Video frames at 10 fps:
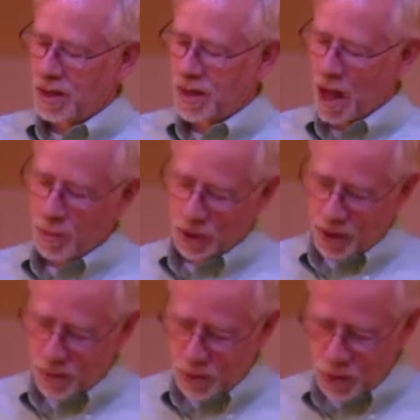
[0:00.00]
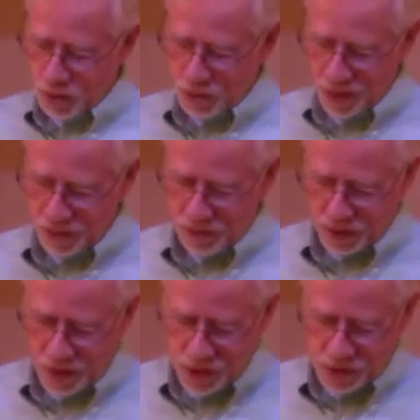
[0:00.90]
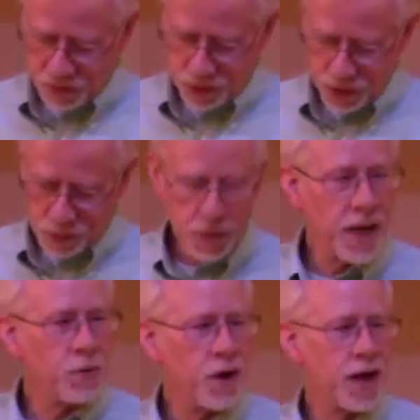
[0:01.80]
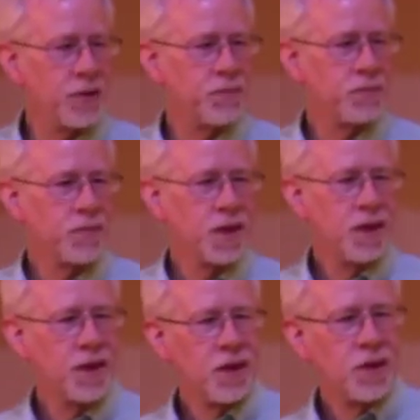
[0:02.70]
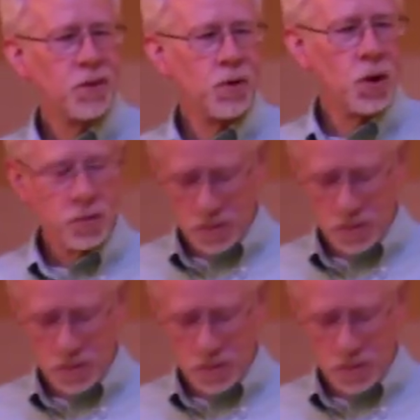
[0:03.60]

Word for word: Albert Camus, the philosopher and playwright, wrote